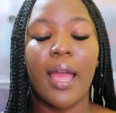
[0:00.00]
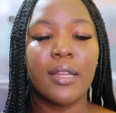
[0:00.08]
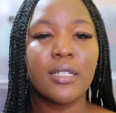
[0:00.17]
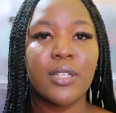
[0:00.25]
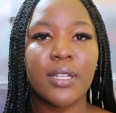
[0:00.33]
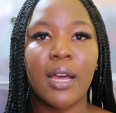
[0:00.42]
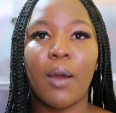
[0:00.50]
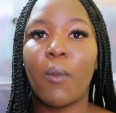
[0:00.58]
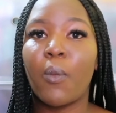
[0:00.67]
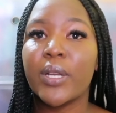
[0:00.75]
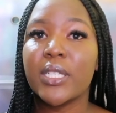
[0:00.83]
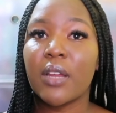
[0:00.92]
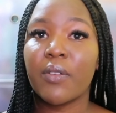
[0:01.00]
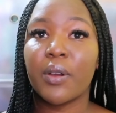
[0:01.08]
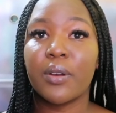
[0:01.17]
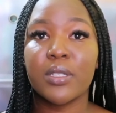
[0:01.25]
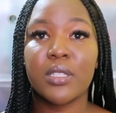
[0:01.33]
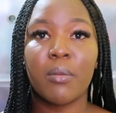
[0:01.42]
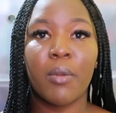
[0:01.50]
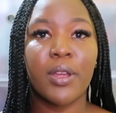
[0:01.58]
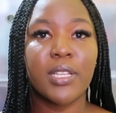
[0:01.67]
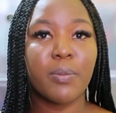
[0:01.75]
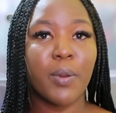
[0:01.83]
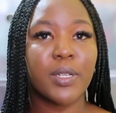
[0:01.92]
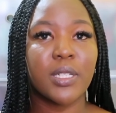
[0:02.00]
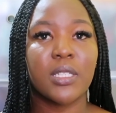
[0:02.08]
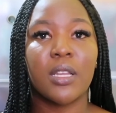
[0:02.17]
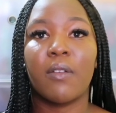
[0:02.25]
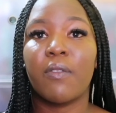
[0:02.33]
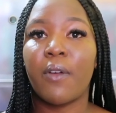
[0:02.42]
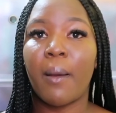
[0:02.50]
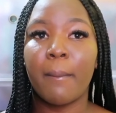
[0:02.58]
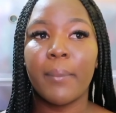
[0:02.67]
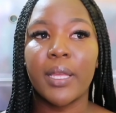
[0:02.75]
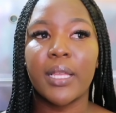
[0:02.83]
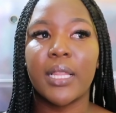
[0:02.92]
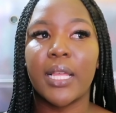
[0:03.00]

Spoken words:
ensure that whichever customer is purchasing from me,